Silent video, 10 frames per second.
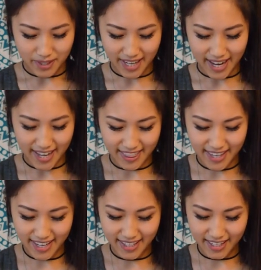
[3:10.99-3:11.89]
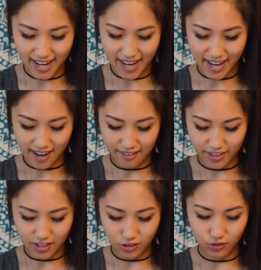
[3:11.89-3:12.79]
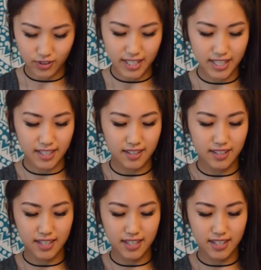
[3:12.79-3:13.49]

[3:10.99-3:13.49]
But yeah, and then I have three